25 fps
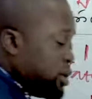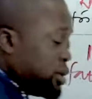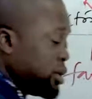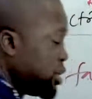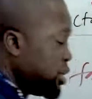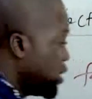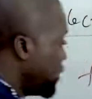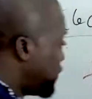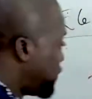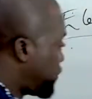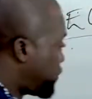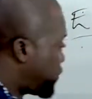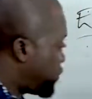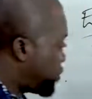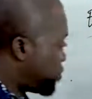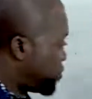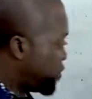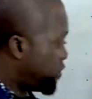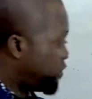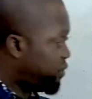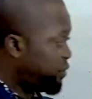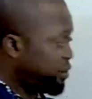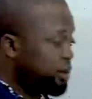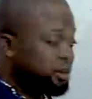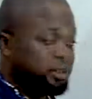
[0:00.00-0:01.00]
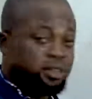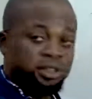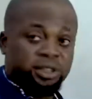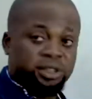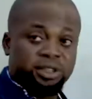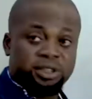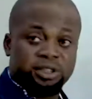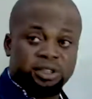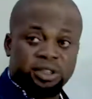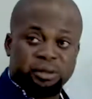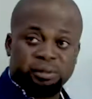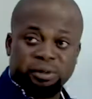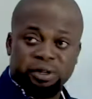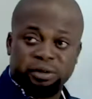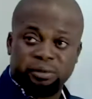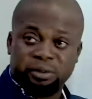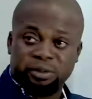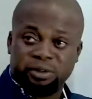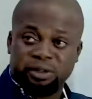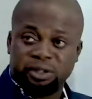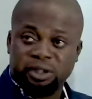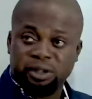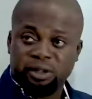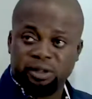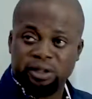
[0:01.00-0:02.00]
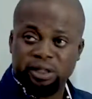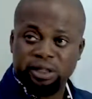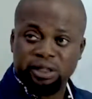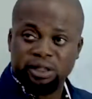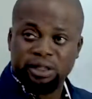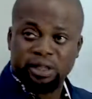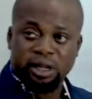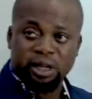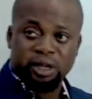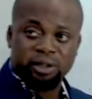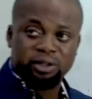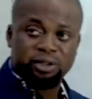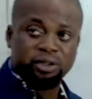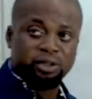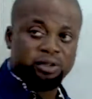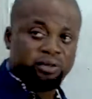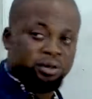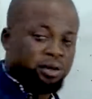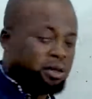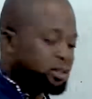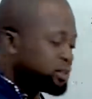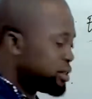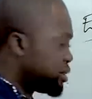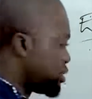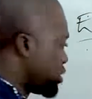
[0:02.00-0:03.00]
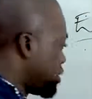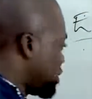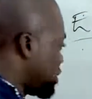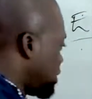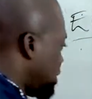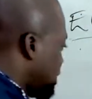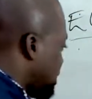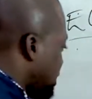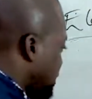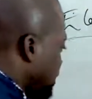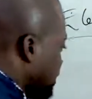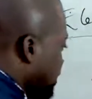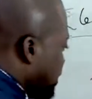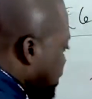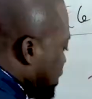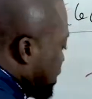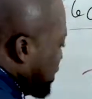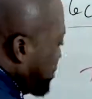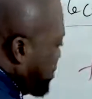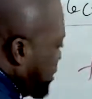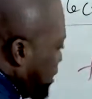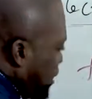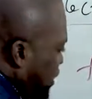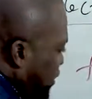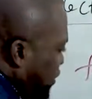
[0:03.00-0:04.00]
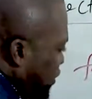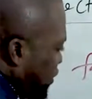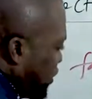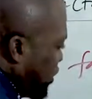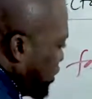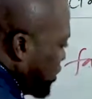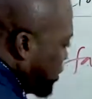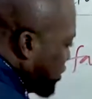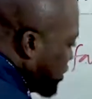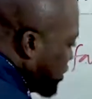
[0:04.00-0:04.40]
If before this, there might be 300,000 what? Risk behaviors.